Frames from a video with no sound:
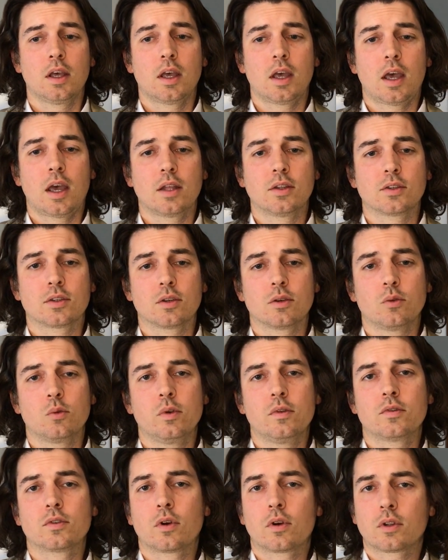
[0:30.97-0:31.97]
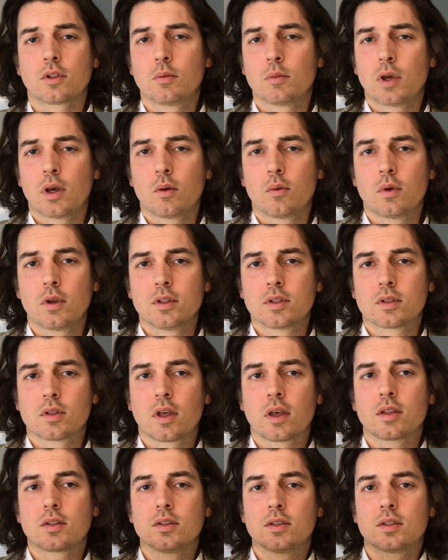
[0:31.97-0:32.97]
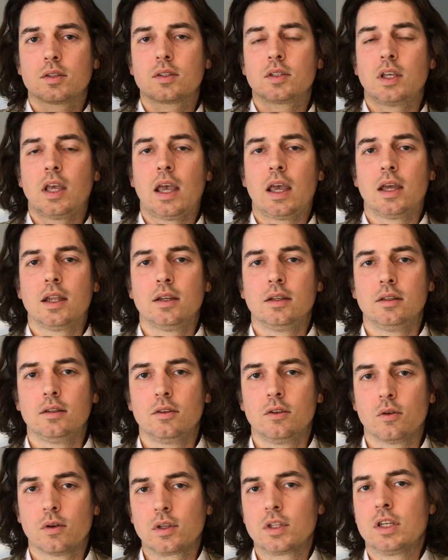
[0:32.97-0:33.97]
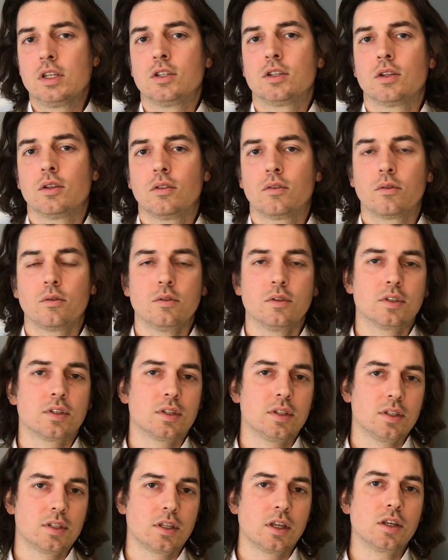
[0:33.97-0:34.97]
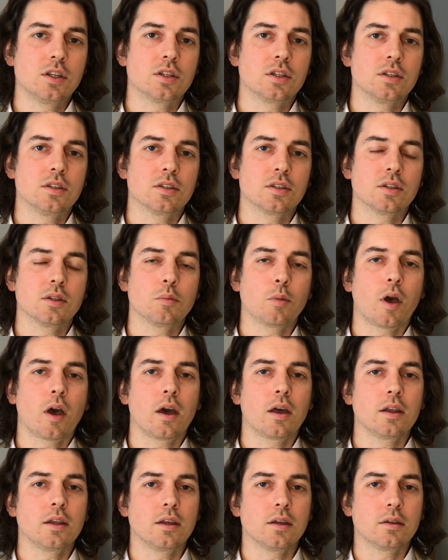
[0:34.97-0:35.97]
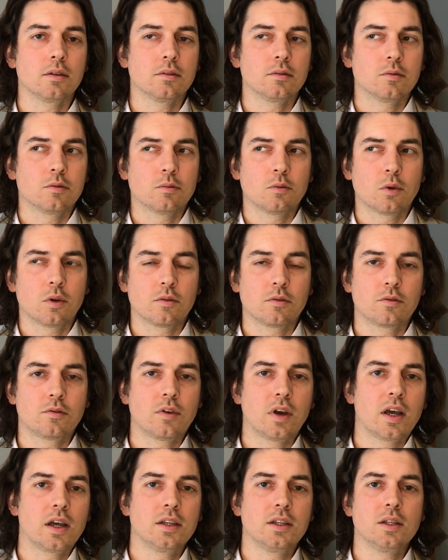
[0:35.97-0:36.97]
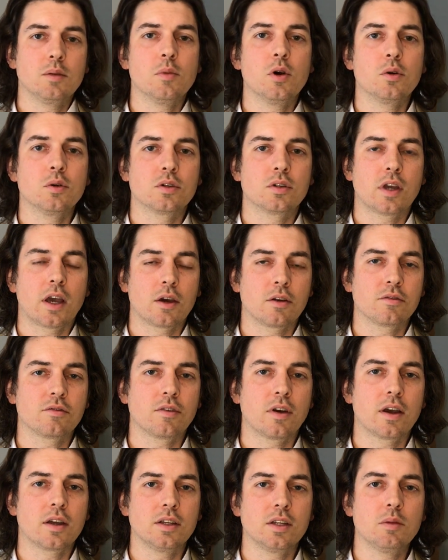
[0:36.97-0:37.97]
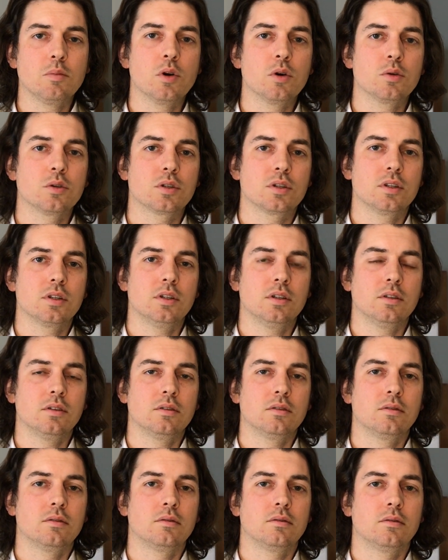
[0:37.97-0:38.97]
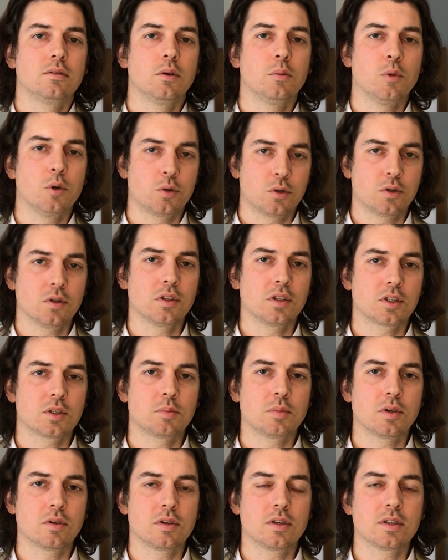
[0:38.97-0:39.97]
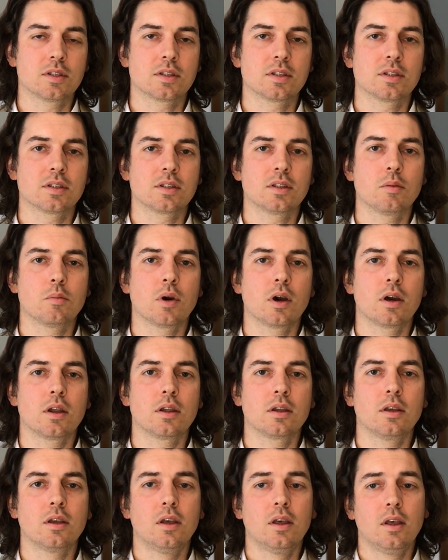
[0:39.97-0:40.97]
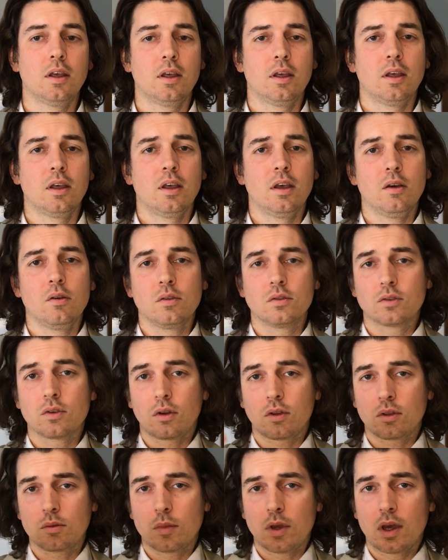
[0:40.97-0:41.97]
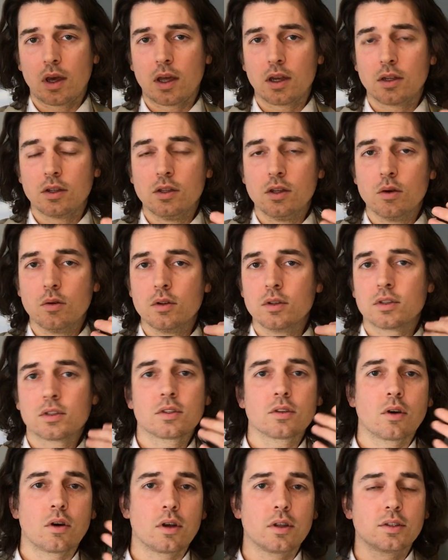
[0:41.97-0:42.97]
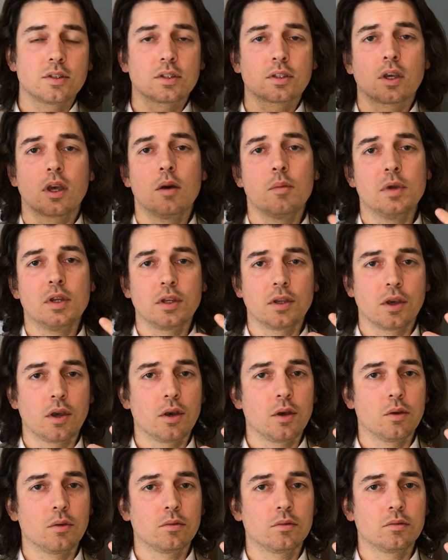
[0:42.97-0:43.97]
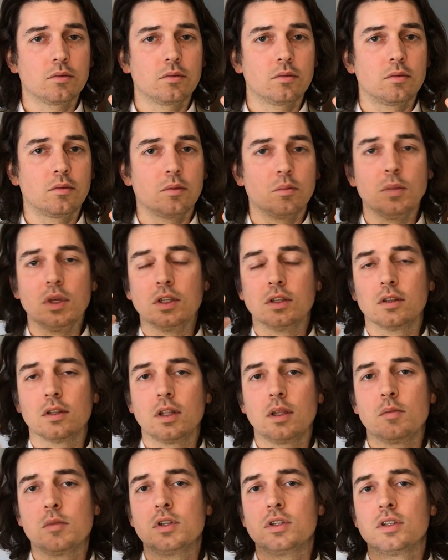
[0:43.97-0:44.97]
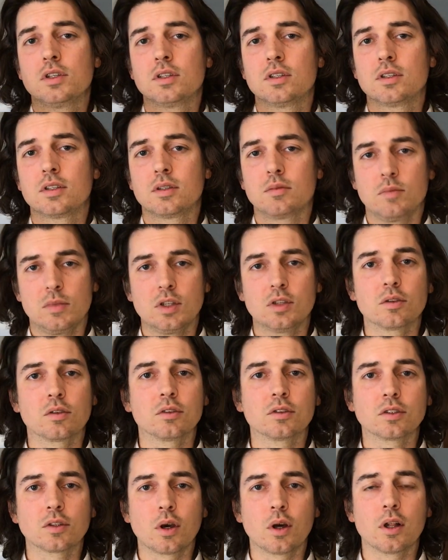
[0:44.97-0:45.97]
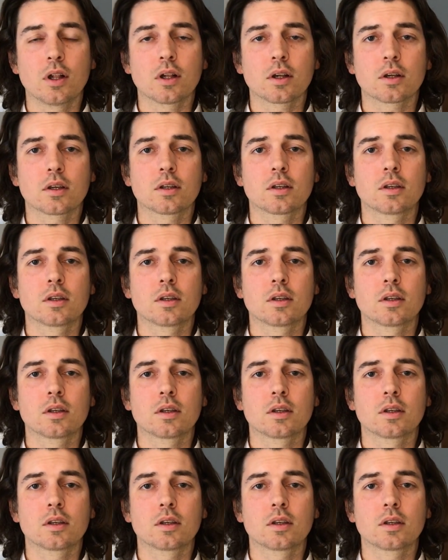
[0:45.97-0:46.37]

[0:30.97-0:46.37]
And so we've talked about what it's like to scan your attention through the sensations of the body and how to find emotional experiences in the body. We talked about how to notice thoughts come and go, mental images and mental talk,